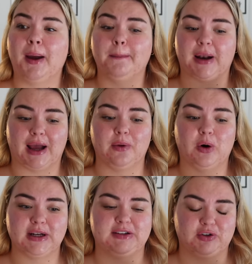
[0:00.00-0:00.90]
but I
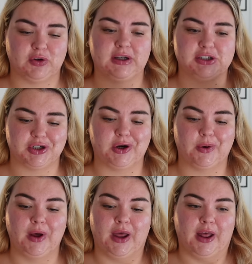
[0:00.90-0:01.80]
wanted to create a
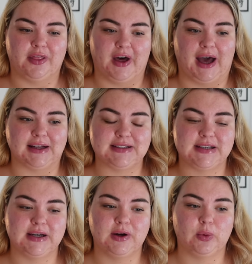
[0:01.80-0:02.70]
show
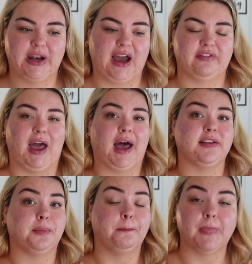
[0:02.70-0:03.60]
that would have
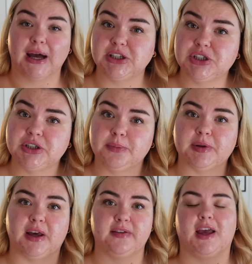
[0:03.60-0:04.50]
as much
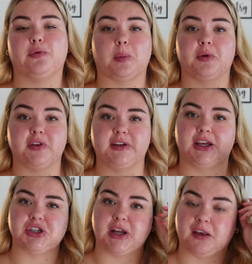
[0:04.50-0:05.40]
plus size
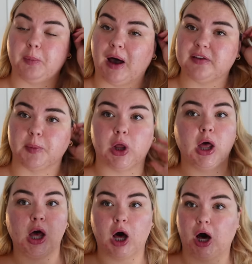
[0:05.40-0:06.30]
representation as possible
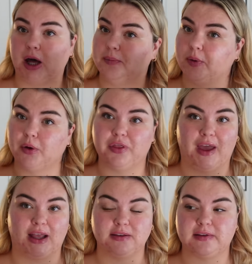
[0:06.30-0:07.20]
on both
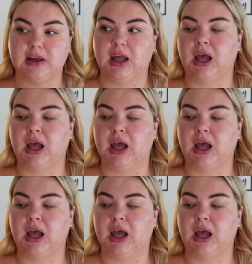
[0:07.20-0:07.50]
ends.